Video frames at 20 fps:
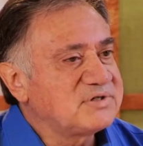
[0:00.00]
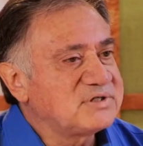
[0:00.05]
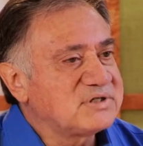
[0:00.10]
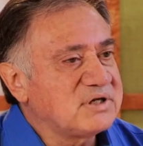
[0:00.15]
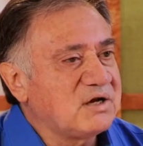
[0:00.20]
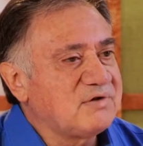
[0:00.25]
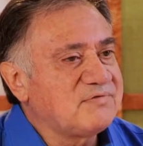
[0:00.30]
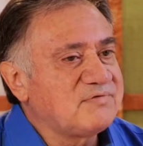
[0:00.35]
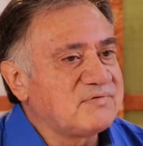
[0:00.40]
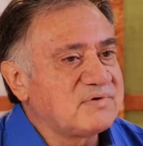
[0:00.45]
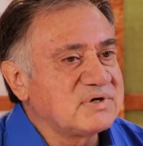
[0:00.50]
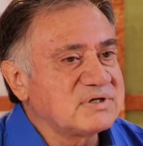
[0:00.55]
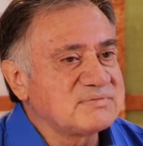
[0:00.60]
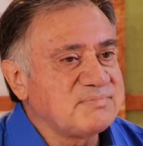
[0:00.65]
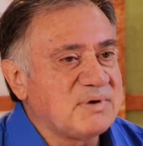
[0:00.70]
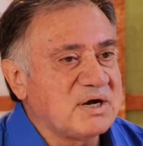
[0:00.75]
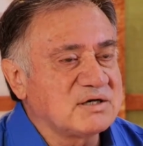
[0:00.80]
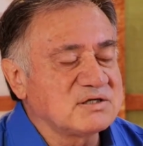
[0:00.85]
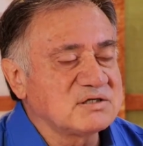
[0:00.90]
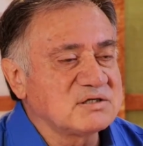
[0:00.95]

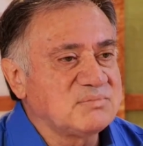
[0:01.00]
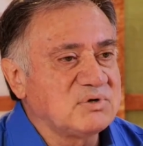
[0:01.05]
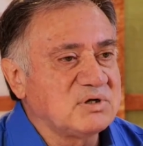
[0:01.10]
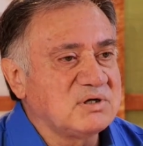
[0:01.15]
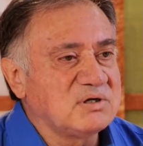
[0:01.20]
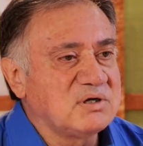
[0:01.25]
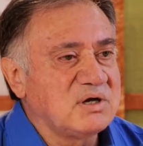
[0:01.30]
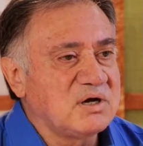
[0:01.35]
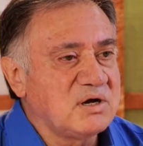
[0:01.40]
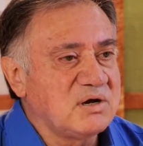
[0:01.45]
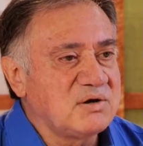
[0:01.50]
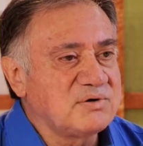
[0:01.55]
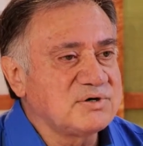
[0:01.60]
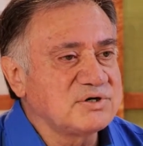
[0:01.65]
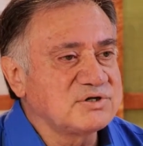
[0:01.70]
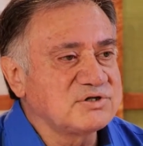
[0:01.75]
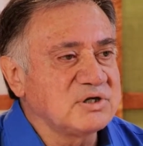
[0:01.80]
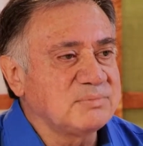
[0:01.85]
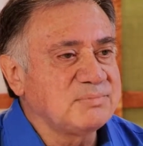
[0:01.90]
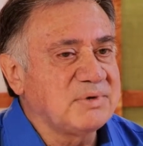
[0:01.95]
self-responsible
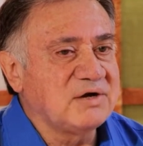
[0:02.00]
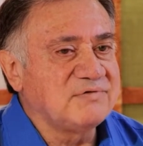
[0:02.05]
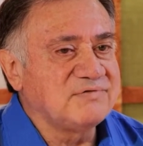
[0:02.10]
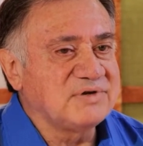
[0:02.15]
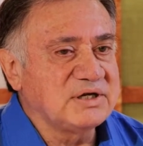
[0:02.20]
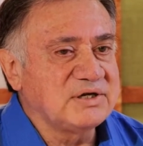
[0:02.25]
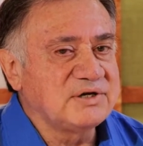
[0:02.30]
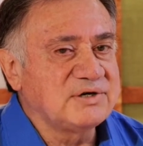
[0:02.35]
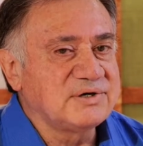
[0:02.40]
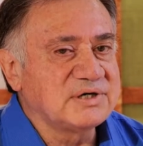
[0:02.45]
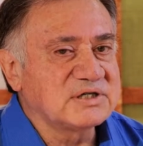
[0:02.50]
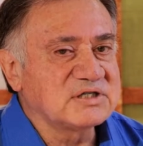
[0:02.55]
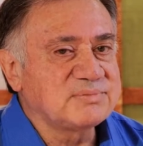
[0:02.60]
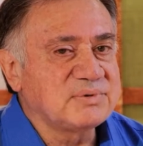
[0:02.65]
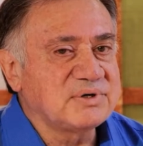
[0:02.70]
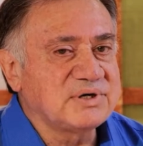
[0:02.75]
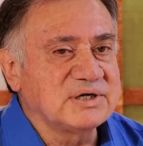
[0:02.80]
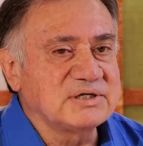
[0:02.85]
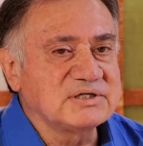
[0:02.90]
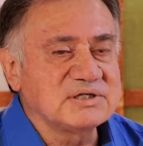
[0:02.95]
ownership of inner
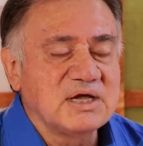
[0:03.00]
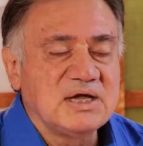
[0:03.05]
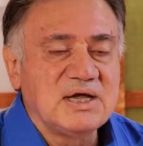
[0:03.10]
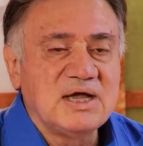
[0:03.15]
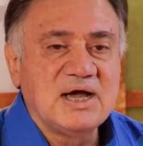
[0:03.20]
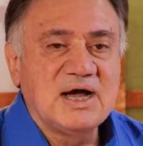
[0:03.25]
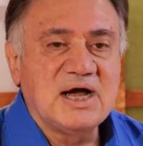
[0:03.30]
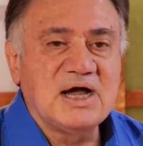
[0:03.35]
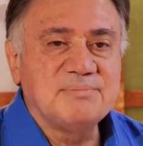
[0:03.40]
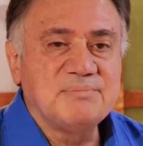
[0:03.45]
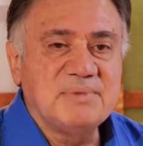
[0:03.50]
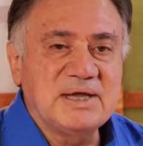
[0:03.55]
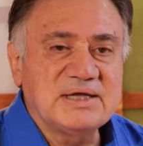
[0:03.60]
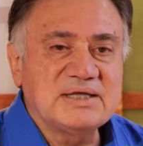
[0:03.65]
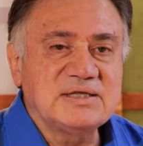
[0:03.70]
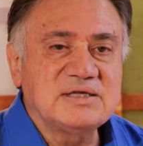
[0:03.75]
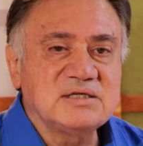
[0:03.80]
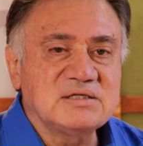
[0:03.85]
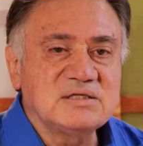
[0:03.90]
experience. I'm making a